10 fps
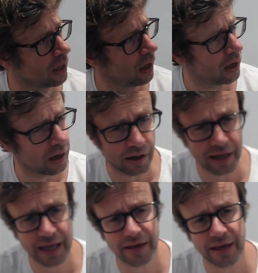uh,
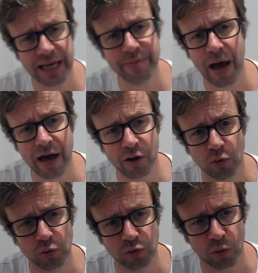
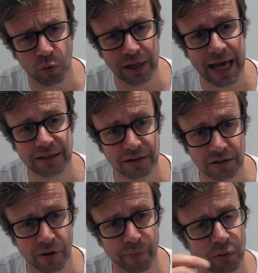emails or letters to
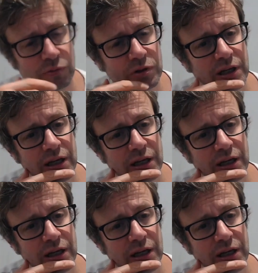criminals,